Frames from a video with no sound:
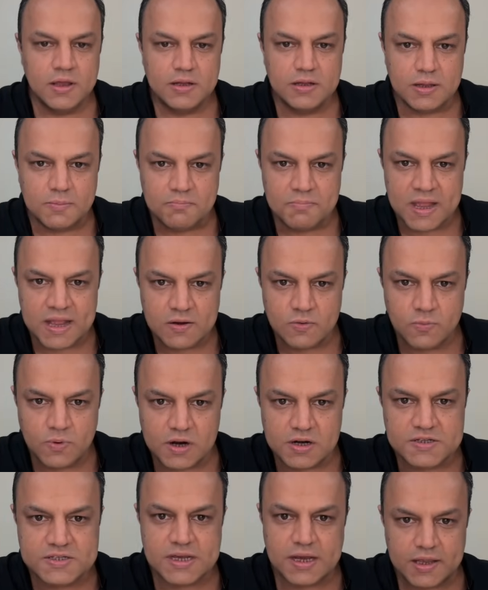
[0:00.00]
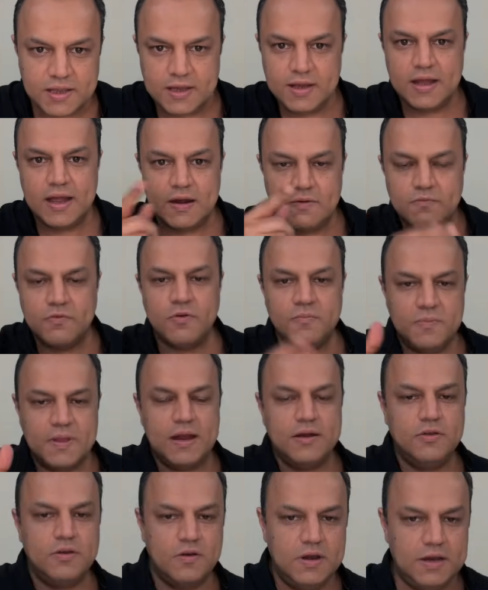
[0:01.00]
The main words are here, and from
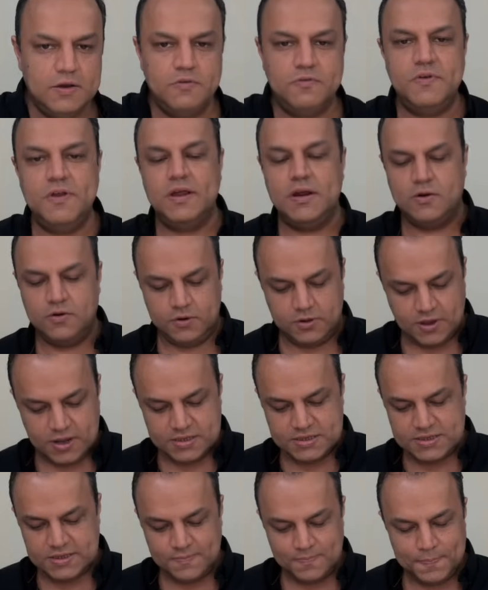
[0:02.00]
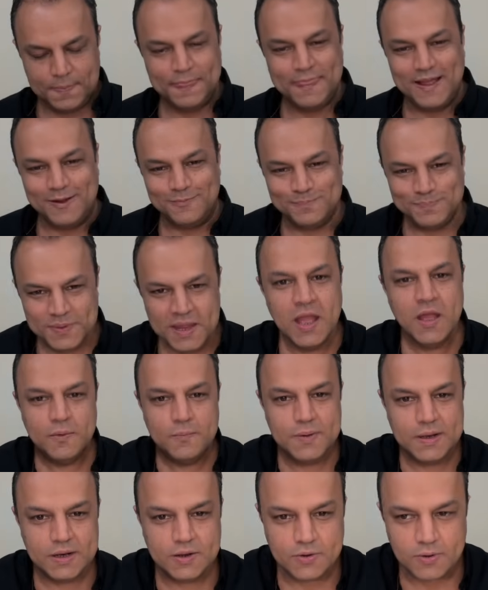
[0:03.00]
that you need to figure out your answer. Now,
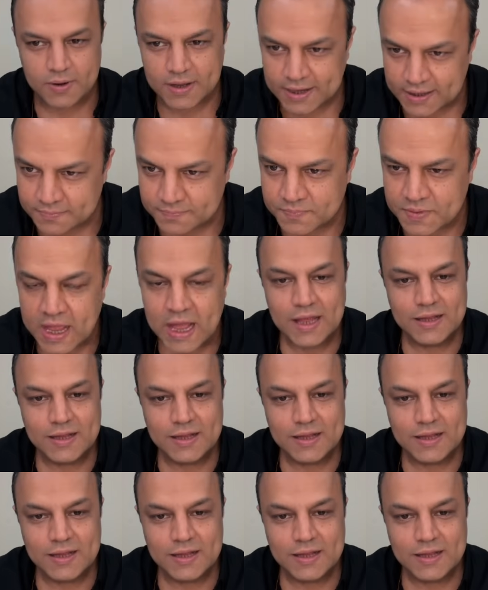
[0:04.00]
we'll go ahead.